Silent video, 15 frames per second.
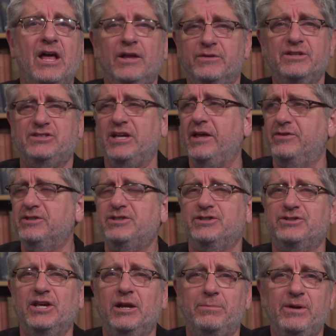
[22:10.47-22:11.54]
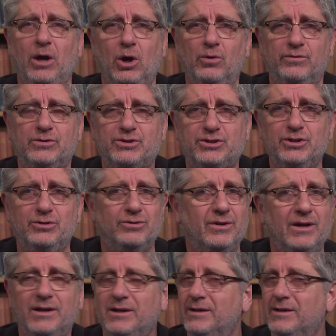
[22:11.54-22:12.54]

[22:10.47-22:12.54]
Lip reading: that say this is going to be over soon.